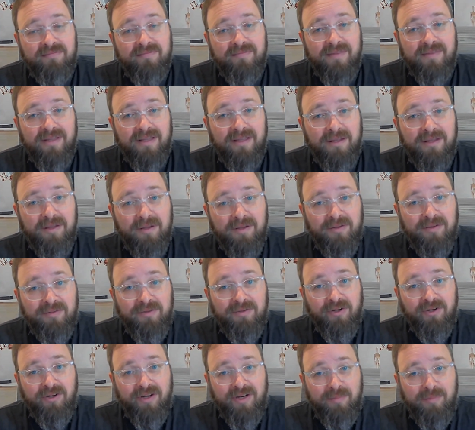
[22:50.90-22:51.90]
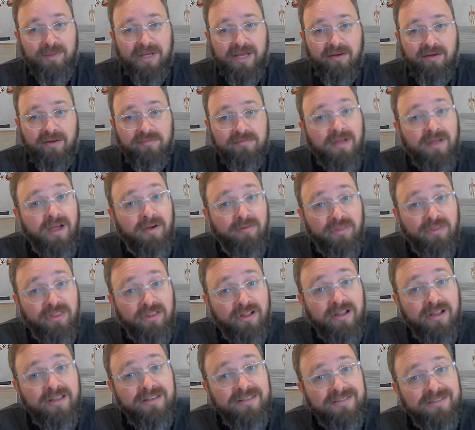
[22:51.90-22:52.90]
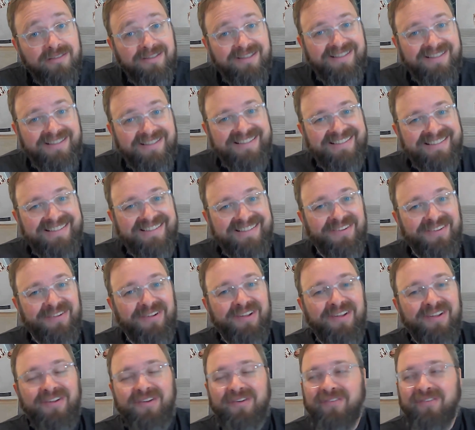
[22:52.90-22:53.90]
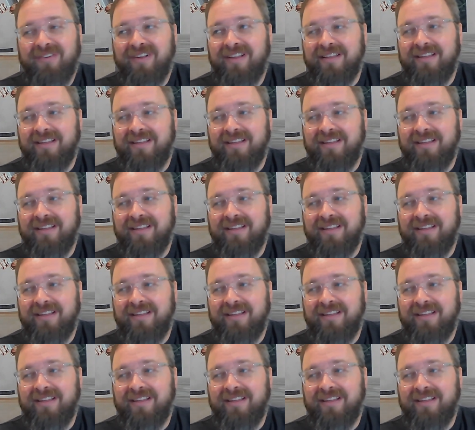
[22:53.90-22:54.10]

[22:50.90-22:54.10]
uh, you're going to be out, outfought. uh,